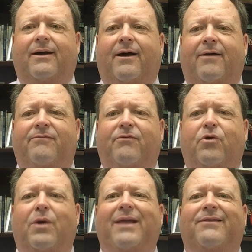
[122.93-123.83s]
uh, for
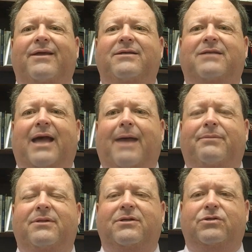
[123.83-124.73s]
great things to
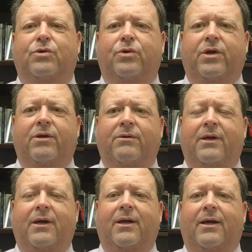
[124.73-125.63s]
happen this school year.
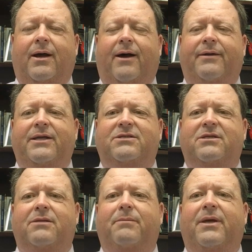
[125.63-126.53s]
Uh, is
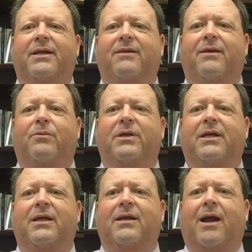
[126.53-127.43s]
it the money that we
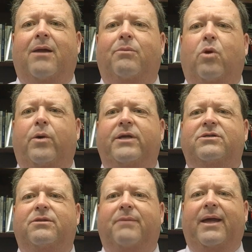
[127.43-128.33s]
need our
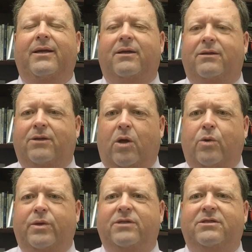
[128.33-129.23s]
employees to make?
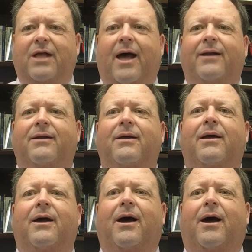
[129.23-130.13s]
No, it's not,
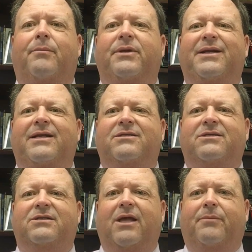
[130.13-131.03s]
uh, but it is
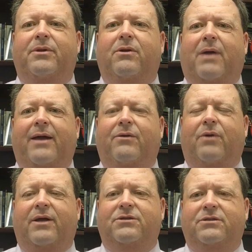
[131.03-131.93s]
a step in the right
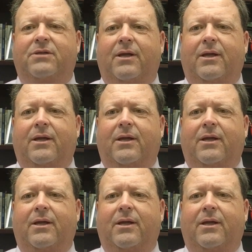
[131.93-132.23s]
direction.